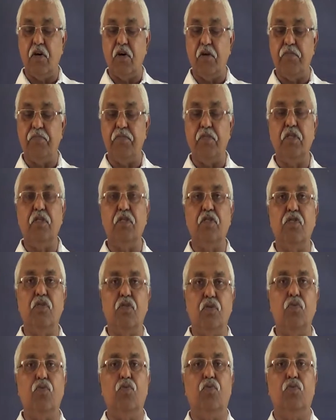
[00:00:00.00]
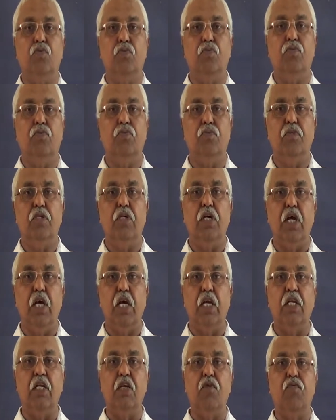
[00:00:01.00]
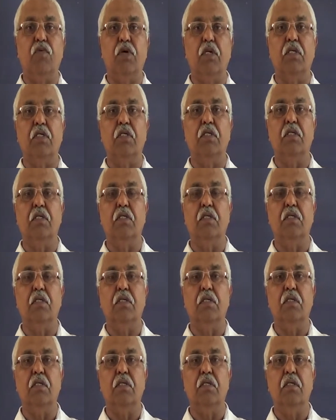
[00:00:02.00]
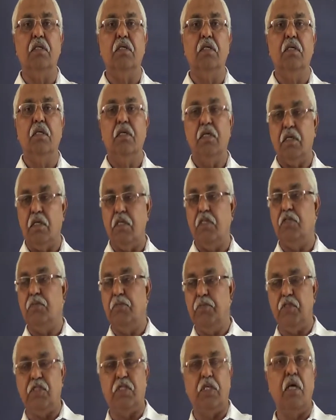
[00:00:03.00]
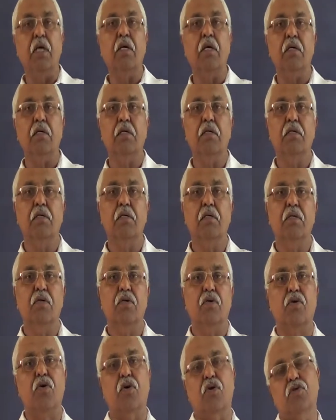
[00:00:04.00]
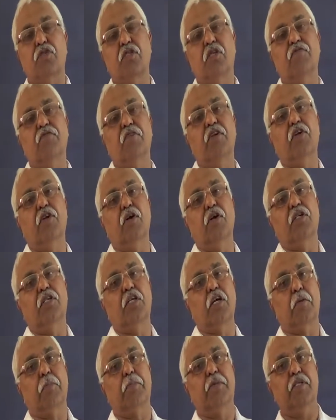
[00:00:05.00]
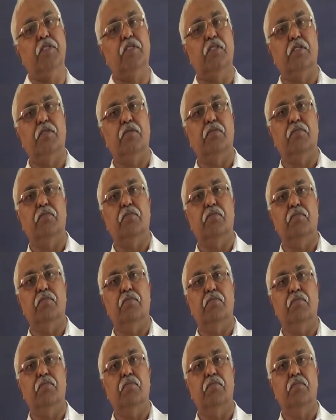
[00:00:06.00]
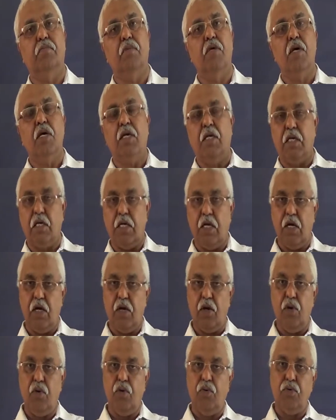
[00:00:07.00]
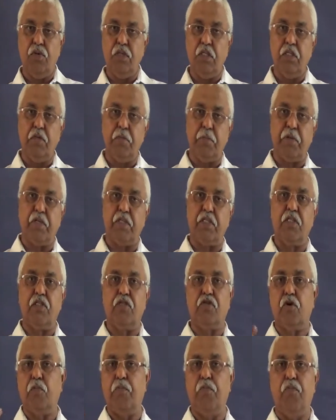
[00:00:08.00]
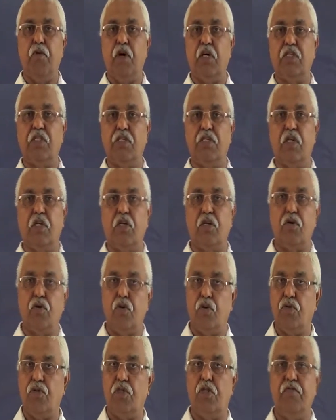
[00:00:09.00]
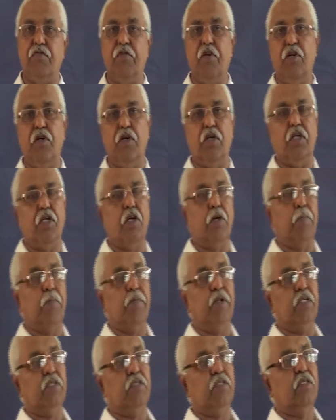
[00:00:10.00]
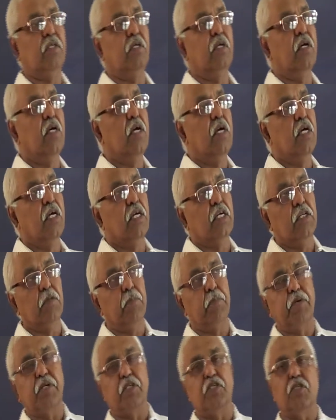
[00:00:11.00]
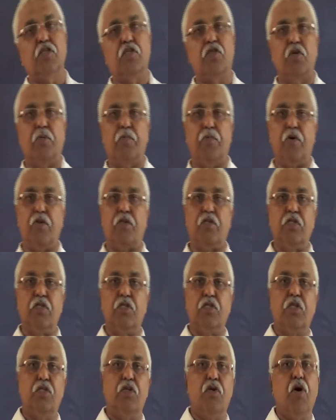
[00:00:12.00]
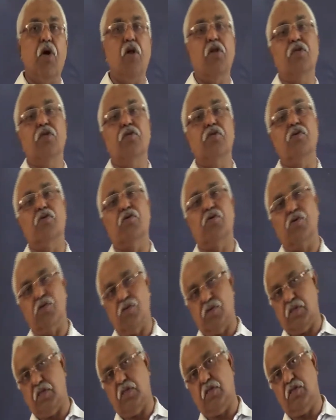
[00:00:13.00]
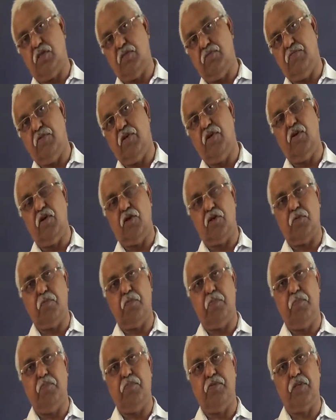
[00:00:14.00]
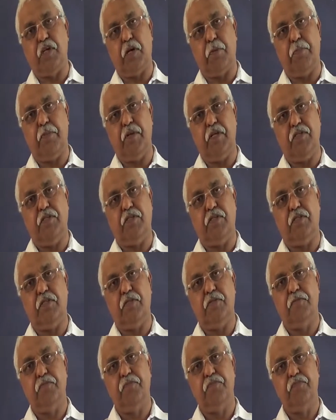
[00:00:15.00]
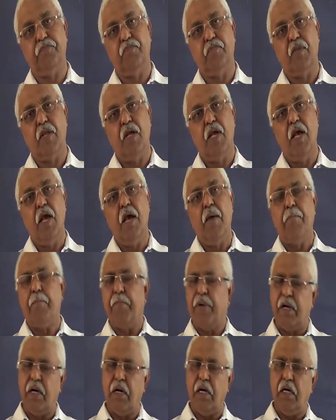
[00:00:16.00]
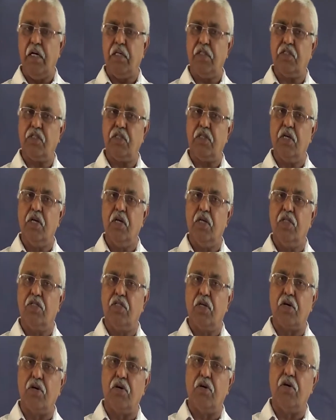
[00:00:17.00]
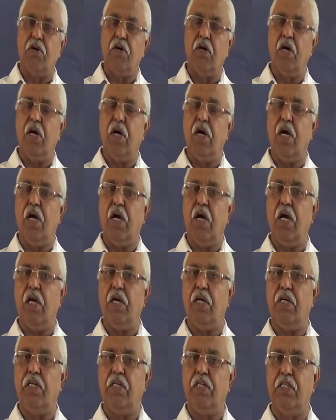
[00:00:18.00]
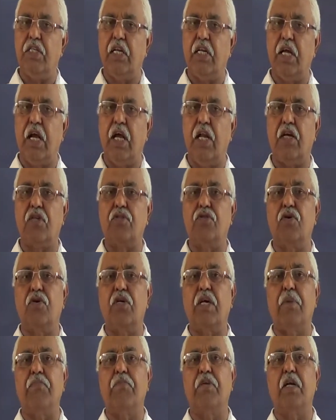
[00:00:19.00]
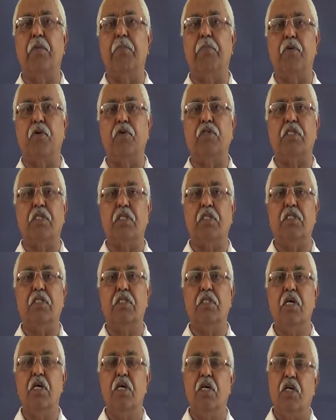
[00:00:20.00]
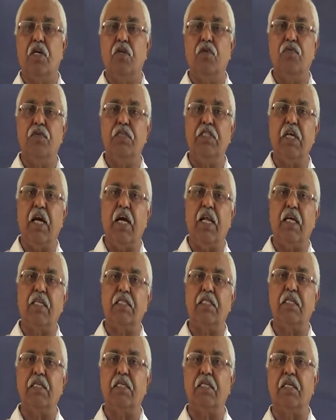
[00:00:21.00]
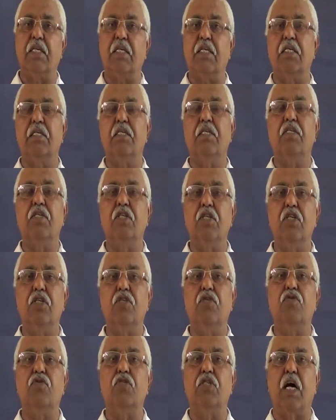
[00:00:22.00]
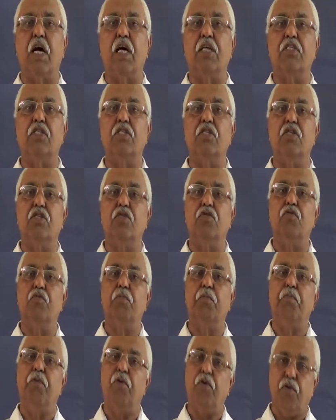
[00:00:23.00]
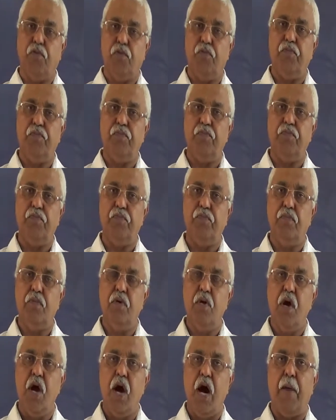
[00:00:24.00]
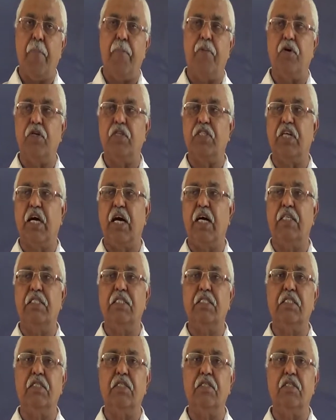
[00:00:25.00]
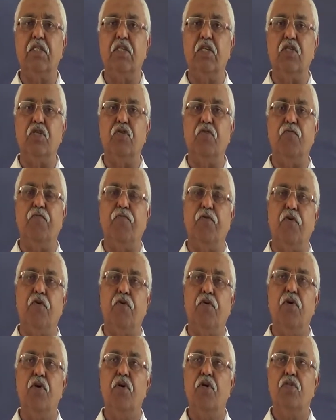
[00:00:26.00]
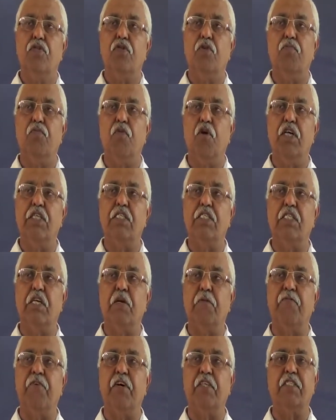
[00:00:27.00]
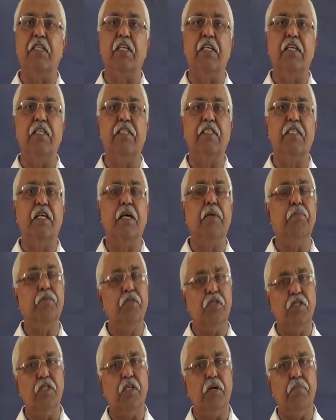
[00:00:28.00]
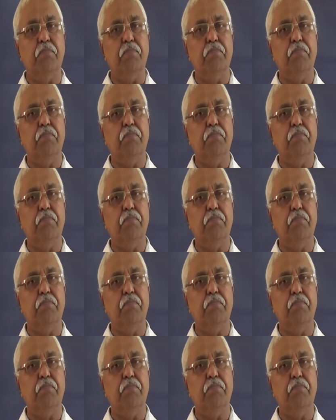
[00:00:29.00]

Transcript: of these two, any one is missing, corrosion will not take place. Alone in presence of moisture, corrosion will not take place. In presence of oxygen, also corrosion will not take place. Because it is an electrochemical process in which electric current charge need to flow. For charge need to flow, the moisture facilitates the medium